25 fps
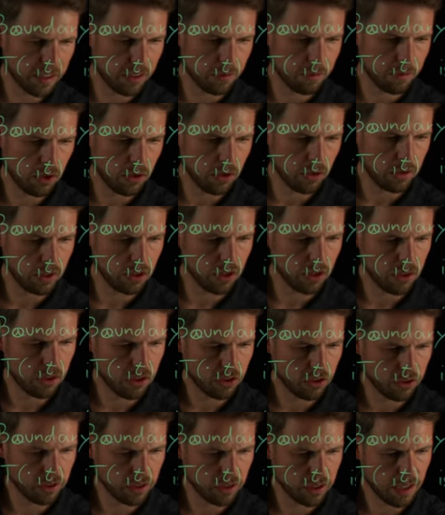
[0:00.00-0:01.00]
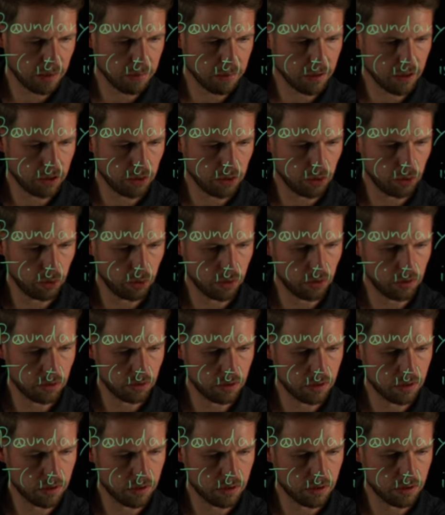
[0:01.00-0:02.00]
boundary condition, gamma 2,
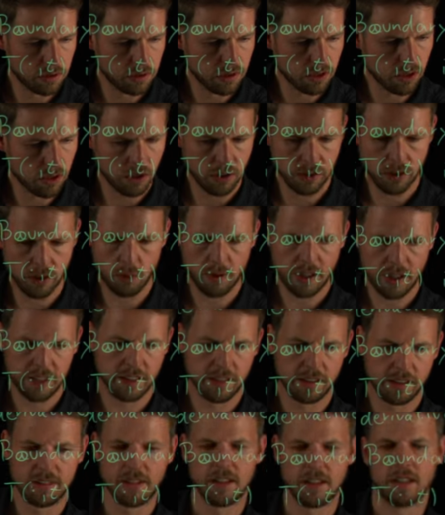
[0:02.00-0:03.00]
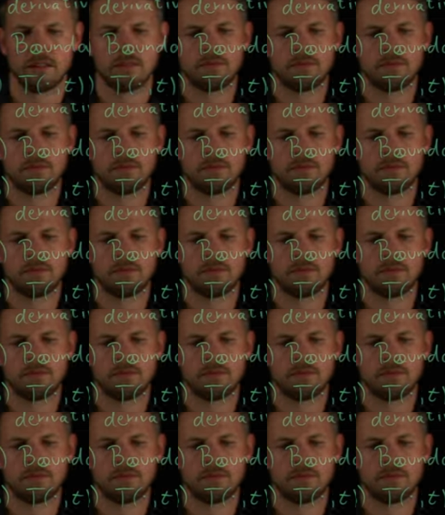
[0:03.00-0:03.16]
on the right-hand side.